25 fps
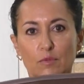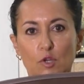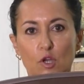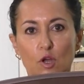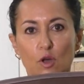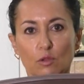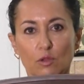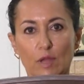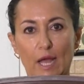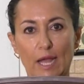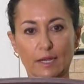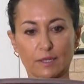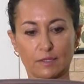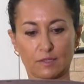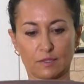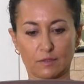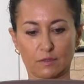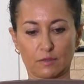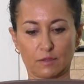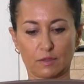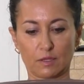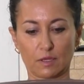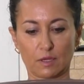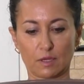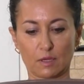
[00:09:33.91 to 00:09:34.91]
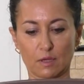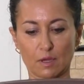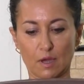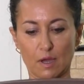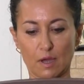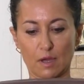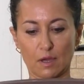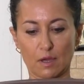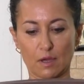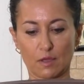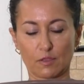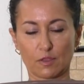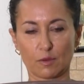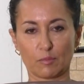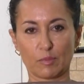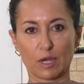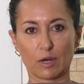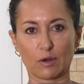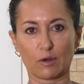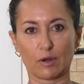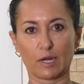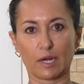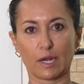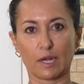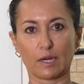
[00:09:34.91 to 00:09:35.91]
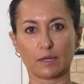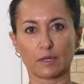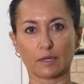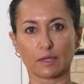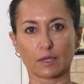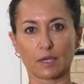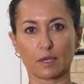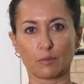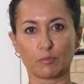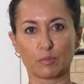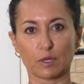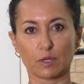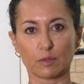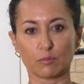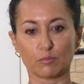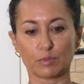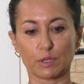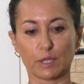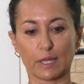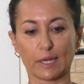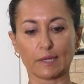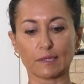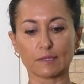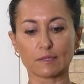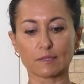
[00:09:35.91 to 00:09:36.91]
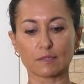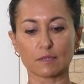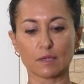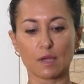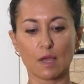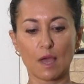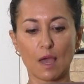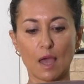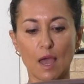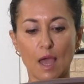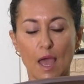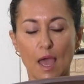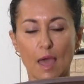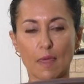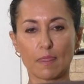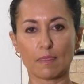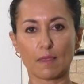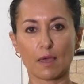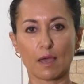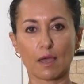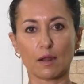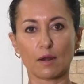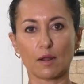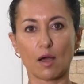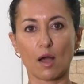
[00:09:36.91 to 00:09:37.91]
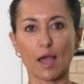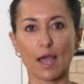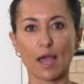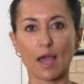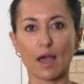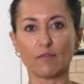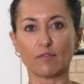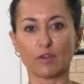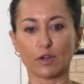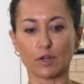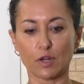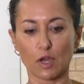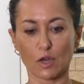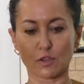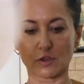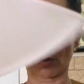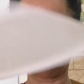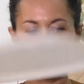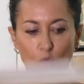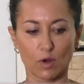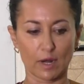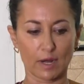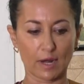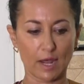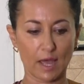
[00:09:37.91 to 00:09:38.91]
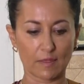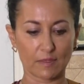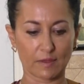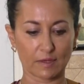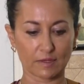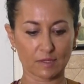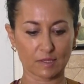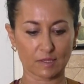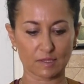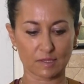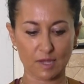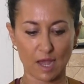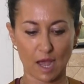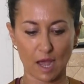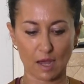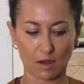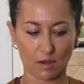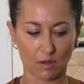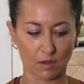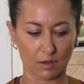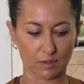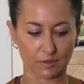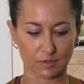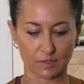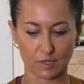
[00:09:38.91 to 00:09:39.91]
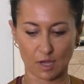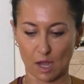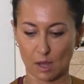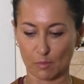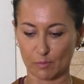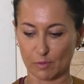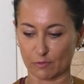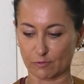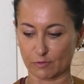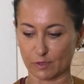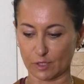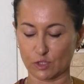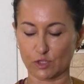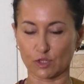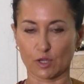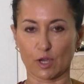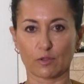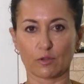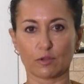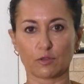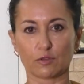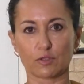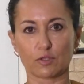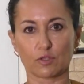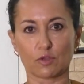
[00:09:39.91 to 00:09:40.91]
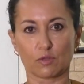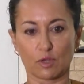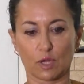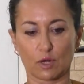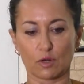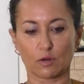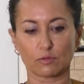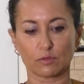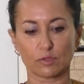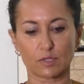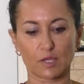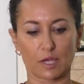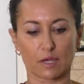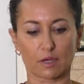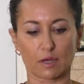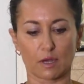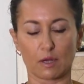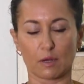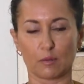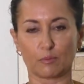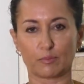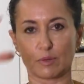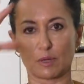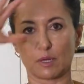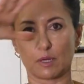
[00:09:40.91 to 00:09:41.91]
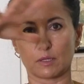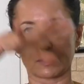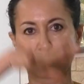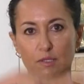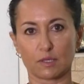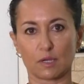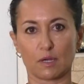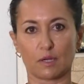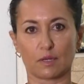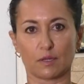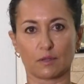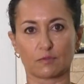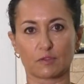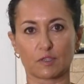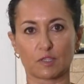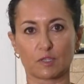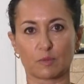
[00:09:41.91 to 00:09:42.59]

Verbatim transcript: collect the, uh, the marinade and keep it in place. And then I have another one, and they stack on top of each other, so they don't take up a ton of